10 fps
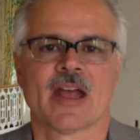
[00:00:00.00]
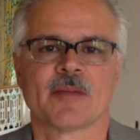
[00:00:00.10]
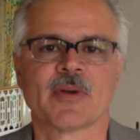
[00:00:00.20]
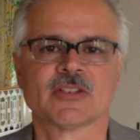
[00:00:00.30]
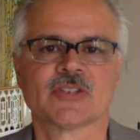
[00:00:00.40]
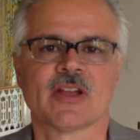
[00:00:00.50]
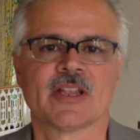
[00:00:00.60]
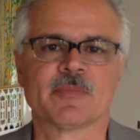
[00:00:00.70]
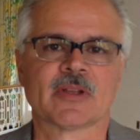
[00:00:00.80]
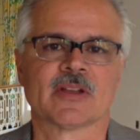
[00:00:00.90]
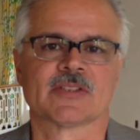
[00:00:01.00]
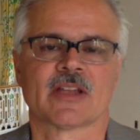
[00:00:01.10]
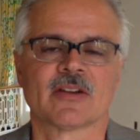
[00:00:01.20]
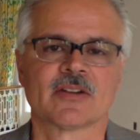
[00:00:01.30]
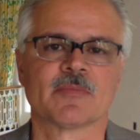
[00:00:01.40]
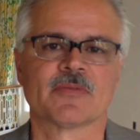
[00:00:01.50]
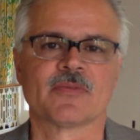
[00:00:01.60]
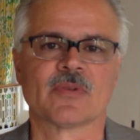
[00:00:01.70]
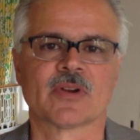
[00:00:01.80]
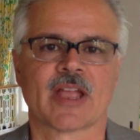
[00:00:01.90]
I brought John in because I heard him
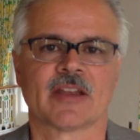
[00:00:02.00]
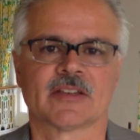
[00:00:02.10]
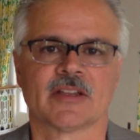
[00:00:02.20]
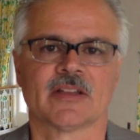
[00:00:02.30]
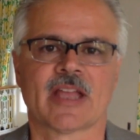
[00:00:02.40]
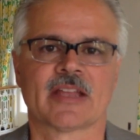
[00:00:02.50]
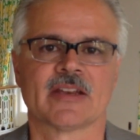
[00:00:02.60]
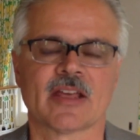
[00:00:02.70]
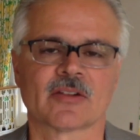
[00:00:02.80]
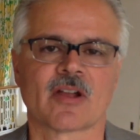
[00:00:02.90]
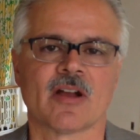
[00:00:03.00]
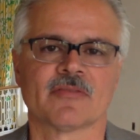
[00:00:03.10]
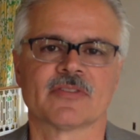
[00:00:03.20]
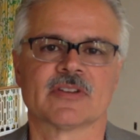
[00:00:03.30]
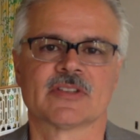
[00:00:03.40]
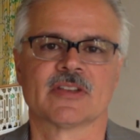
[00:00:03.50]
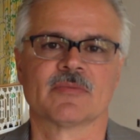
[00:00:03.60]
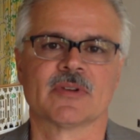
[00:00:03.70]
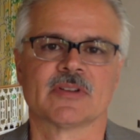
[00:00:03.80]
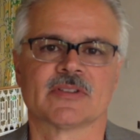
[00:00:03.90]
before at, uh, at another conference
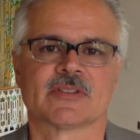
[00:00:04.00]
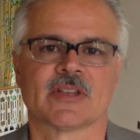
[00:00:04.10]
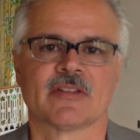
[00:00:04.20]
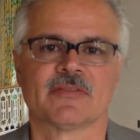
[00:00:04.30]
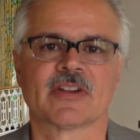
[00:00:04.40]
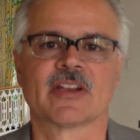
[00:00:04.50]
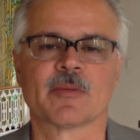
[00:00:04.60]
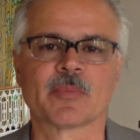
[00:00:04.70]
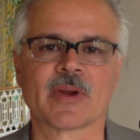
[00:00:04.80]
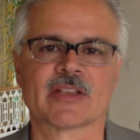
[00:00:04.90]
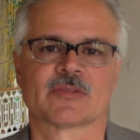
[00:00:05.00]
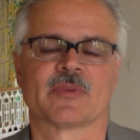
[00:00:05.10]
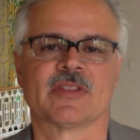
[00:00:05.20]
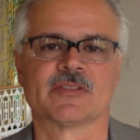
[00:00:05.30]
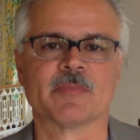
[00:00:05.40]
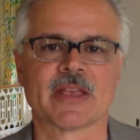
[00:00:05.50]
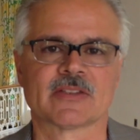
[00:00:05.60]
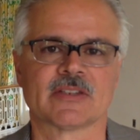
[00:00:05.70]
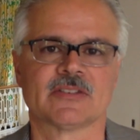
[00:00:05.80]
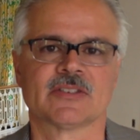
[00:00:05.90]
and was uh, very impressed with his
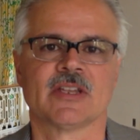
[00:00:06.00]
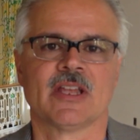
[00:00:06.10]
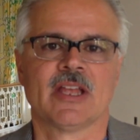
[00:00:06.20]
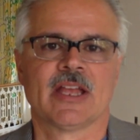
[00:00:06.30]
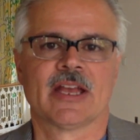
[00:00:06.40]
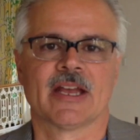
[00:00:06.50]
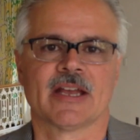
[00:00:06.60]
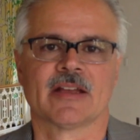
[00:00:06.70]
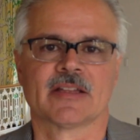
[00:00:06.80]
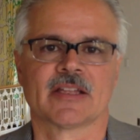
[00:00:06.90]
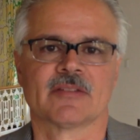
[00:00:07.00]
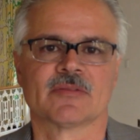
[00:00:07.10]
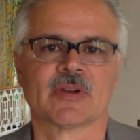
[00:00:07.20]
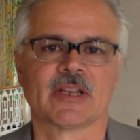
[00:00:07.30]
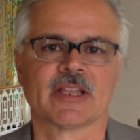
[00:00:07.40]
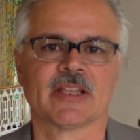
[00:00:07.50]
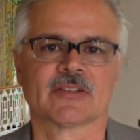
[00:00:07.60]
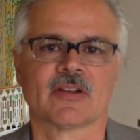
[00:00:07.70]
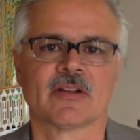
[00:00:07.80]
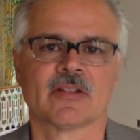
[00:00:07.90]
message. Uh, it really
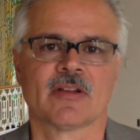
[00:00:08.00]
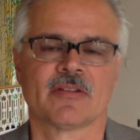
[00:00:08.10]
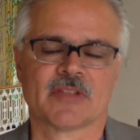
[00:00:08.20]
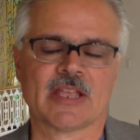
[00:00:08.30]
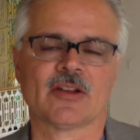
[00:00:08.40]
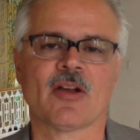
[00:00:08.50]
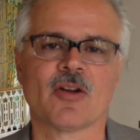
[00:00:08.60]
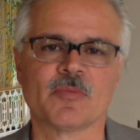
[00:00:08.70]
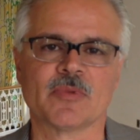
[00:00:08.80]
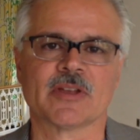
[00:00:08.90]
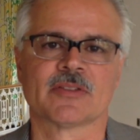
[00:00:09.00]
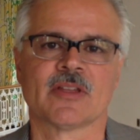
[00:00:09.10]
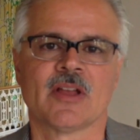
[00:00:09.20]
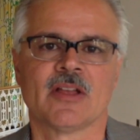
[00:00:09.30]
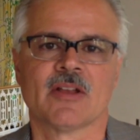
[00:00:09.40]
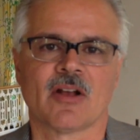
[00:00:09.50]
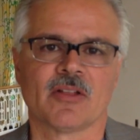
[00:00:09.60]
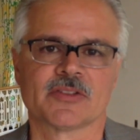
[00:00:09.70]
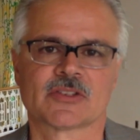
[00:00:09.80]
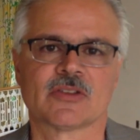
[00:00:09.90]
hit, hit home with
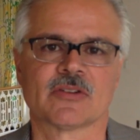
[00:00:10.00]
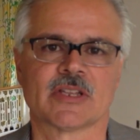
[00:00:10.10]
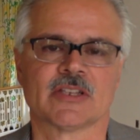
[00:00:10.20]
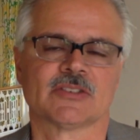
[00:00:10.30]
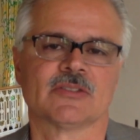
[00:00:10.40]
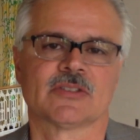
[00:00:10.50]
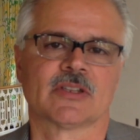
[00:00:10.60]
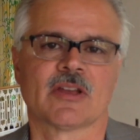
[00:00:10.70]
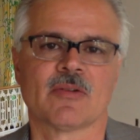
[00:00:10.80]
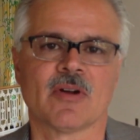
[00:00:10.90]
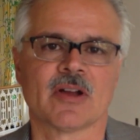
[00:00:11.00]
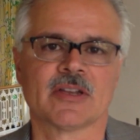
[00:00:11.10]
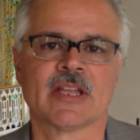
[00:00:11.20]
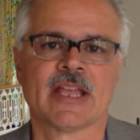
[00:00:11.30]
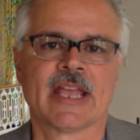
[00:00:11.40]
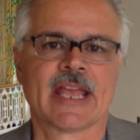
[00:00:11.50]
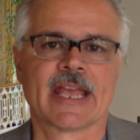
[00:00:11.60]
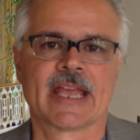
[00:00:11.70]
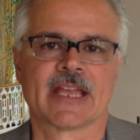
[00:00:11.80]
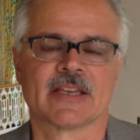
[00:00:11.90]
all the security issues that go on,
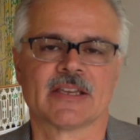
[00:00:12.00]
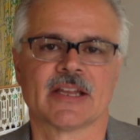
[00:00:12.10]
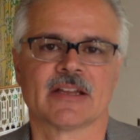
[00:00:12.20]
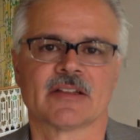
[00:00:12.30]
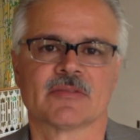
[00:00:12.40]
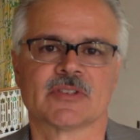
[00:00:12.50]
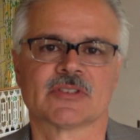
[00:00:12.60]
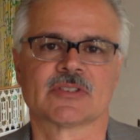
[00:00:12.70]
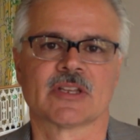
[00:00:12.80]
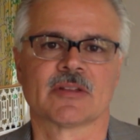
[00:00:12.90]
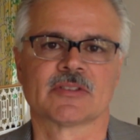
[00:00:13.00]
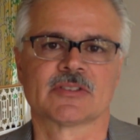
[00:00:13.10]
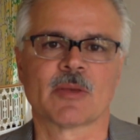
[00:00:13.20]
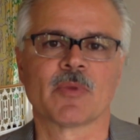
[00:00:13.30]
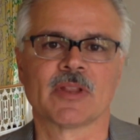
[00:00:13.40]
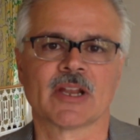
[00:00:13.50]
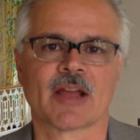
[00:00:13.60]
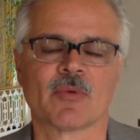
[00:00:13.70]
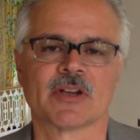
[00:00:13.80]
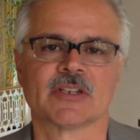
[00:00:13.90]
and uh, it was someone that
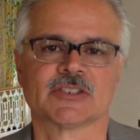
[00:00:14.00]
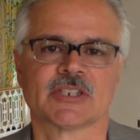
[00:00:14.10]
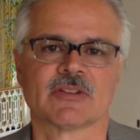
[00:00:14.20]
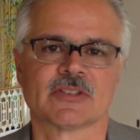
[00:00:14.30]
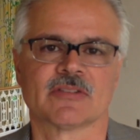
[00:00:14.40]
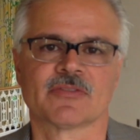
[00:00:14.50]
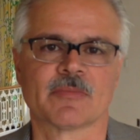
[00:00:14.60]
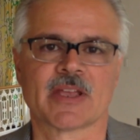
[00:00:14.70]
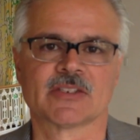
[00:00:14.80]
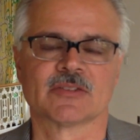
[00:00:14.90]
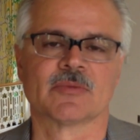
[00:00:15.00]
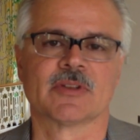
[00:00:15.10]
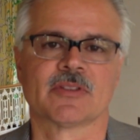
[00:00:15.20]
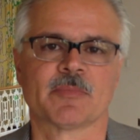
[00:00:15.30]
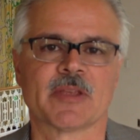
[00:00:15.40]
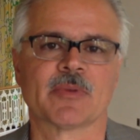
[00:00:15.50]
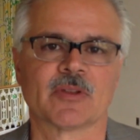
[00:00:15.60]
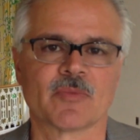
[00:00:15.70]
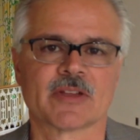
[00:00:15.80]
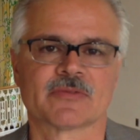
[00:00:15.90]
I wanted to share this information with the people
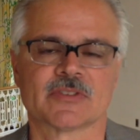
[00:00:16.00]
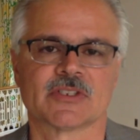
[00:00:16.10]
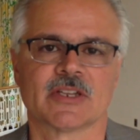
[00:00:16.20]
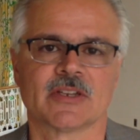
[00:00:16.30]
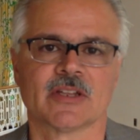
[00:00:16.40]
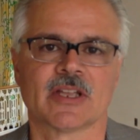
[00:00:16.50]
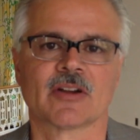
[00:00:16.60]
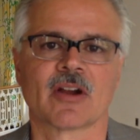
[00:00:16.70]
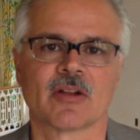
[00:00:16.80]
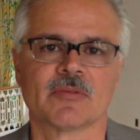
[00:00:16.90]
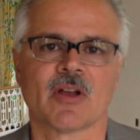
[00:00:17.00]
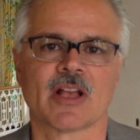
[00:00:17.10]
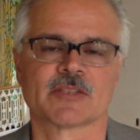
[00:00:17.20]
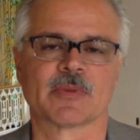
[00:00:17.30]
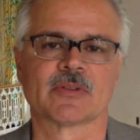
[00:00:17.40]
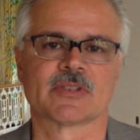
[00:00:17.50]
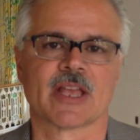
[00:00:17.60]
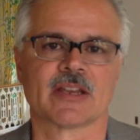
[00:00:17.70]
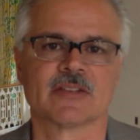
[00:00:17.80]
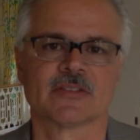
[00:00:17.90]
in West Virginia in our own hospital
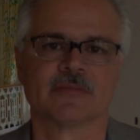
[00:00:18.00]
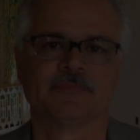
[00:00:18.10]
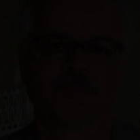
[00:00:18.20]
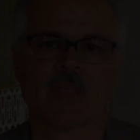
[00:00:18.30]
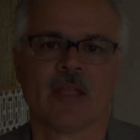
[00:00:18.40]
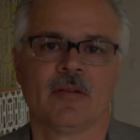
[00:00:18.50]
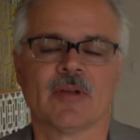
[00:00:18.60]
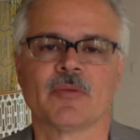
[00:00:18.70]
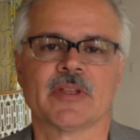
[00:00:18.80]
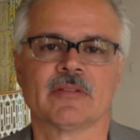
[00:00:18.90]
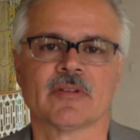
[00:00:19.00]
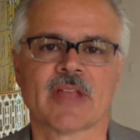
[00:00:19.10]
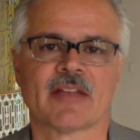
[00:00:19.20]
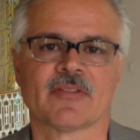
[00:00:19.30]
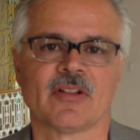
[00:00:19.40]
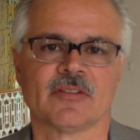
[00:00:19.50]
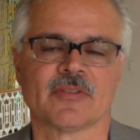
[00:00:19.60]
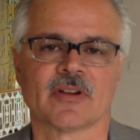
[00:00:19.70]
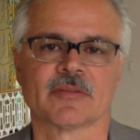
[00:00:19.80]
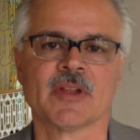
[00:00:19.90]
settings. Well, we have all of
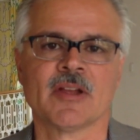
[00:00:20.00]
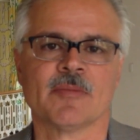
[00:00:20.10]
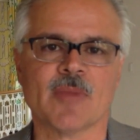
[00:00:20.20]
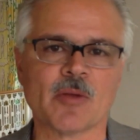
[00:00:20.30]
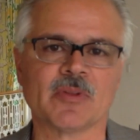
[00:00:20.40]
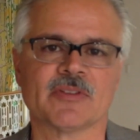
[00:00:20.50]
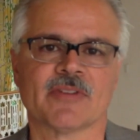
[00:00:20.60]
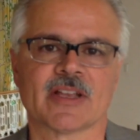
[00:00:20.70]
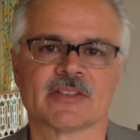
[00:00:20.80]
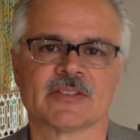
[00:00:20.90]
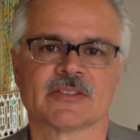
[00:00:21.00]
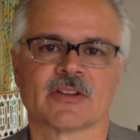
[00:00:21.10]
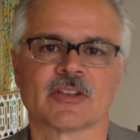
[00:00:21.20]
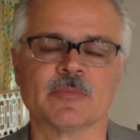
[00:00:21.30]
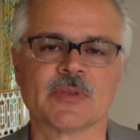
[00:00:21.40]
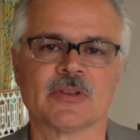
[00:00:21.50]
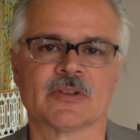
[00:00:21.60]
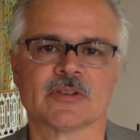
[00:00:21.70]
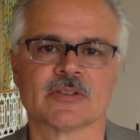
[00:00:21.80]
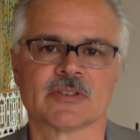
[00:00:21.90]
our mobile devices, our
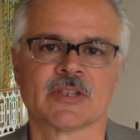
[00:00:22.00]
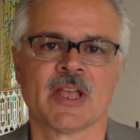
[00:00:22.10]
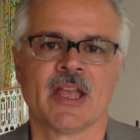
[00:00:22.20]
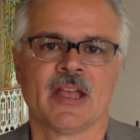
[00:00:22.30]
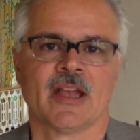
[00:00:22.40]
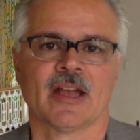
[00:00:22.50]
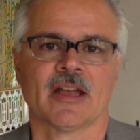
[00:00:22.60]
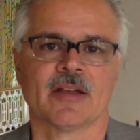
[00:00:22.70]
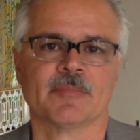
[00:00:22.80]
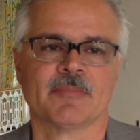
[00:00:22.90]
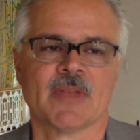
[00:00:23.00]
computers, um,